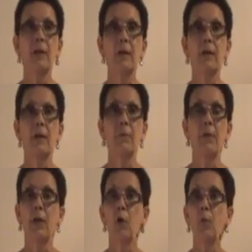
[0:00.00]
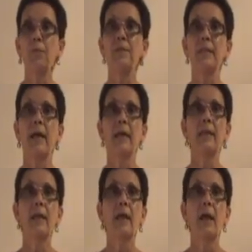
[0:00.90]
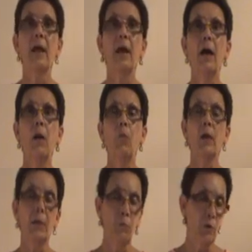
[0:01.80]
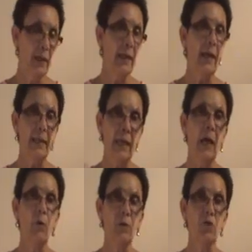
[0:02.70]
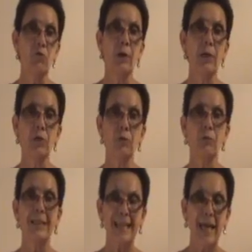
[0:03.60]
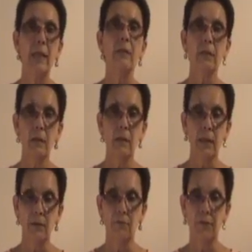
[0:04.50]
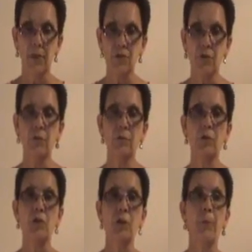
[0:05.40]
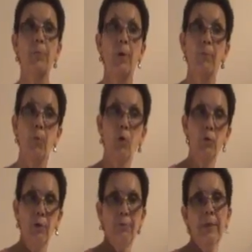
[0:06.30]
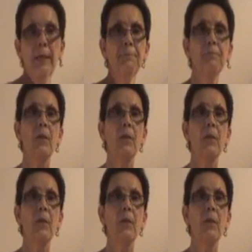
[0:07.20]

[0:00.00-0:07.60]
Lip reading: My hope is that what I'm looking at now is trying to get an investor to jump on board with me,